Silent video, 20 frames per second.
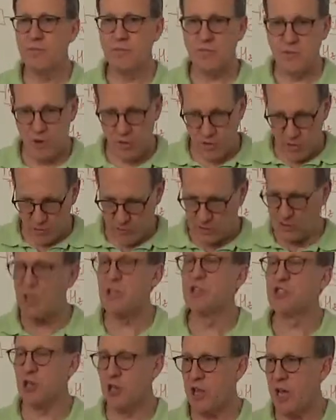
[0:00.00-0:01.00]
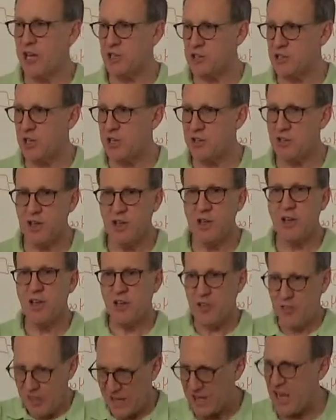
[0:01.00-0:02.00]
There, you essentialized it.
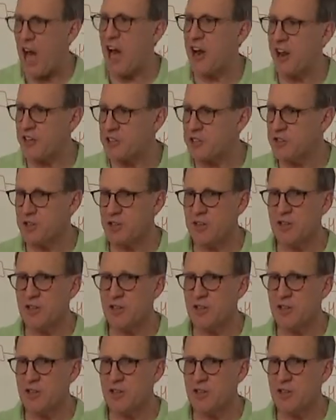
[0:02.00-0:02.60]
They got it.